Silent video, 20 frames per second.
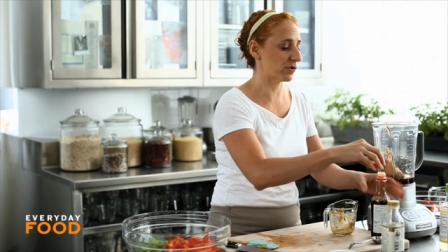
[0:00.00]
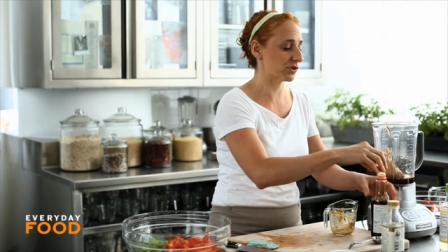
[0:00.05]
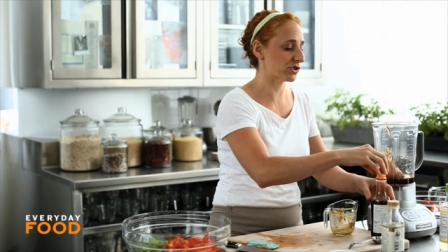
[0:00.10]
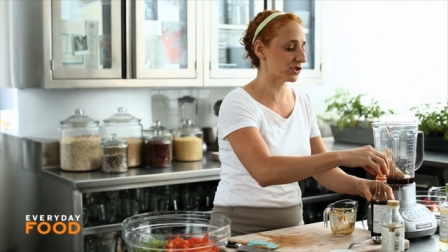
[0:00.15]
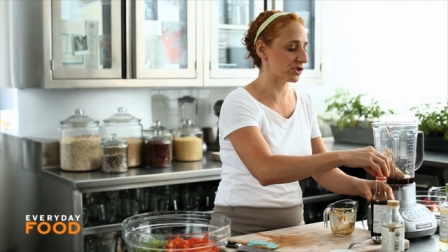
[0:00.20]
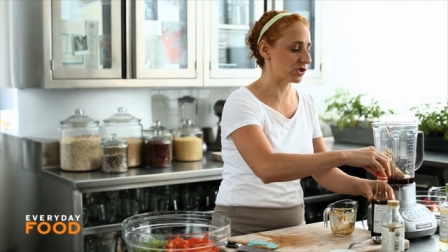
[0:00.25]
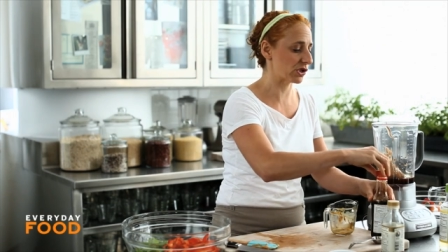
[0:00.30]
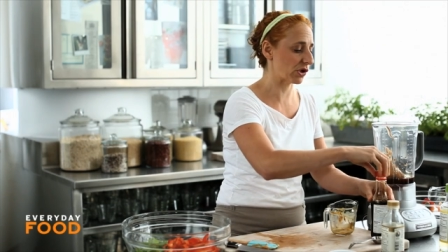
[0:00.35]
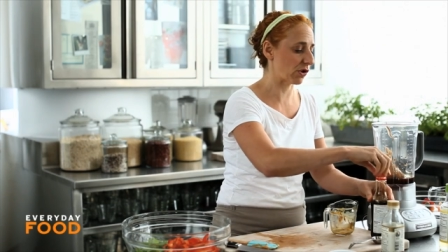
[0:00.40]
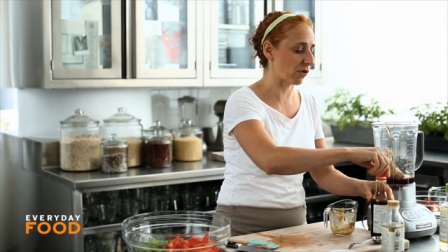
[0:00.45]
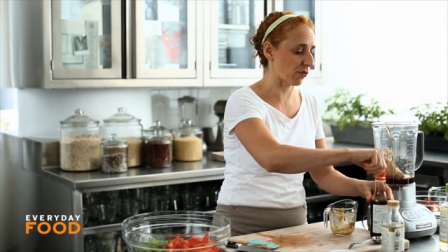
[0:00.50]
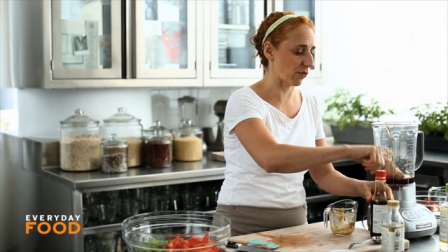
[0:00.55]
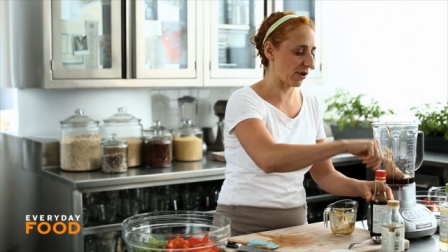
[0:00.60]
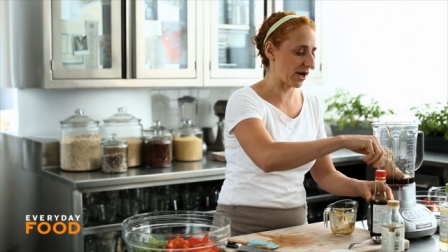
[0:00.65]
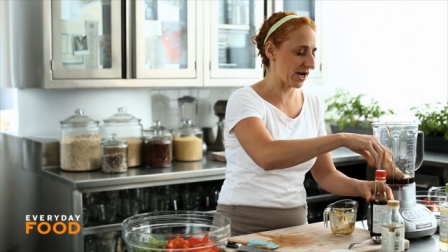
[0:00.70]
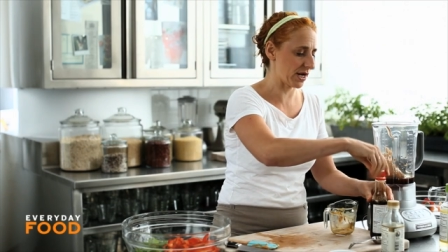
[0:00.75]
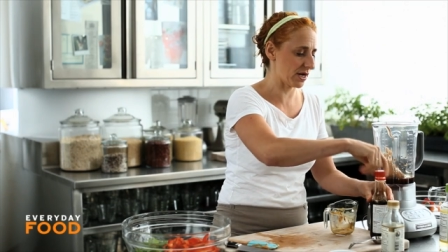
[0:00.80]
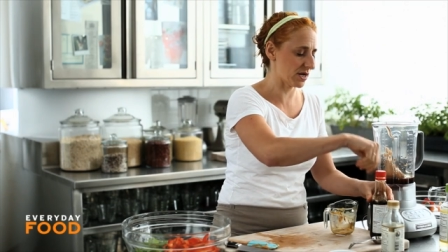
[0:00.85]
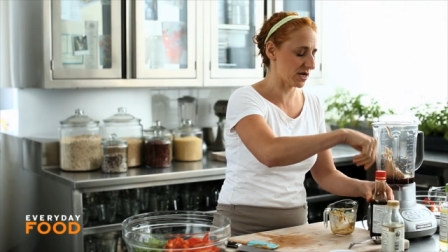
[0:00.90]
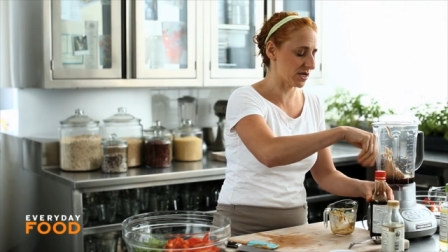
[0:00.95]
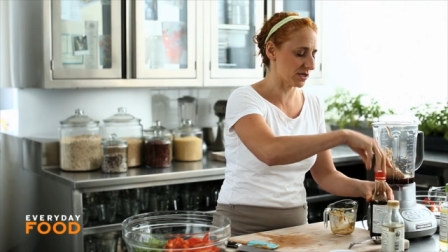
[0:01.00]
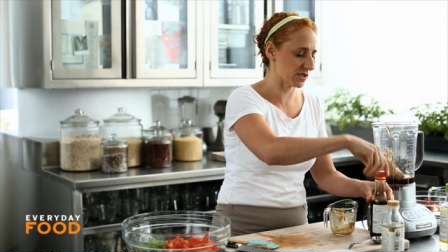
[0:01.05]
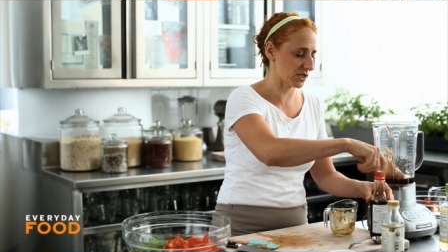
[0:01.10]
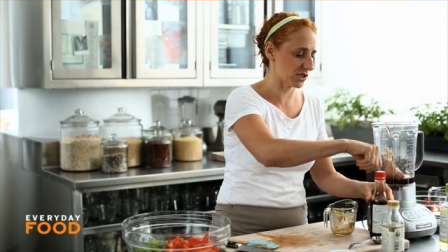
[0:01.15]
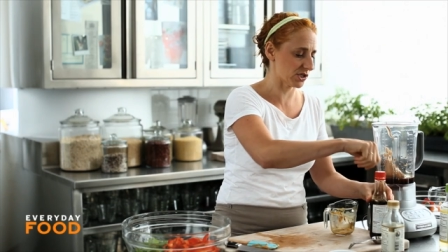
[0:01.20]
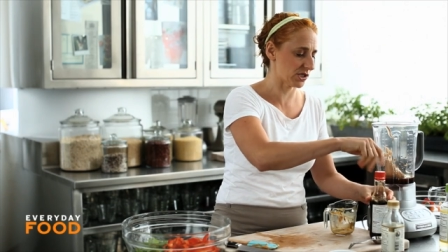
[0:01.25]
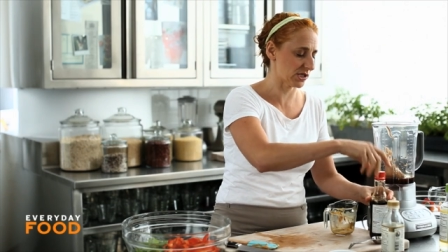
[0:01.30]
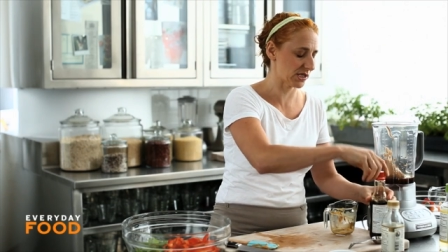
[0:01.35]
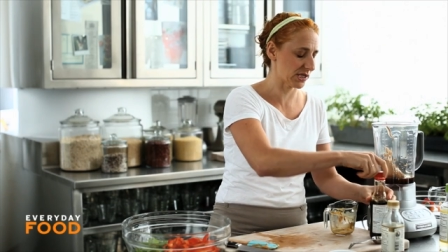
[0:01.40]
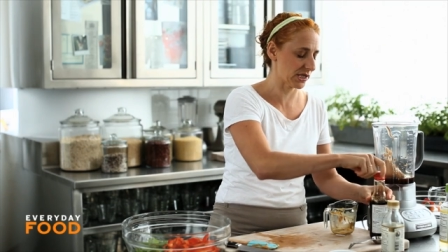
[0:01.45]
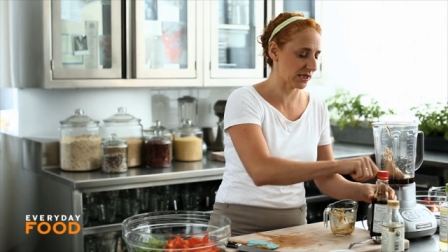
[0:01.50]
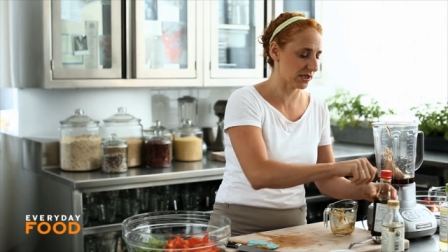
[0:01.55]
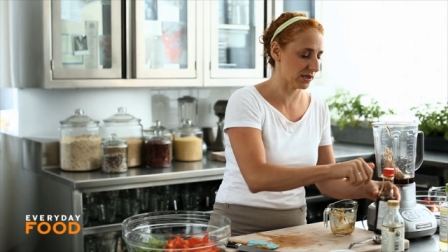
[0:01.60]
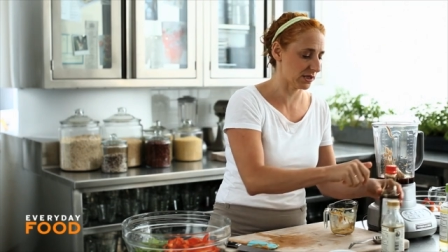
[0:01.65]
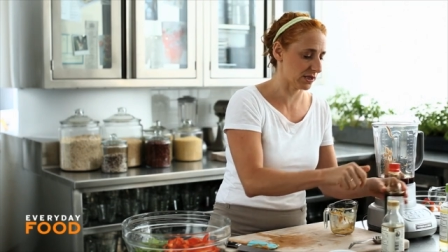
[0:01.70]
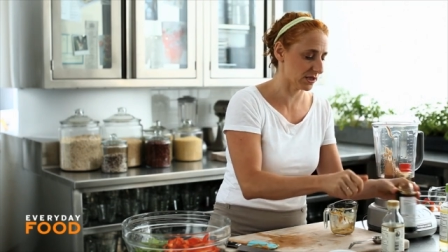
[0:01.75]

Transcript: which is great in dishes like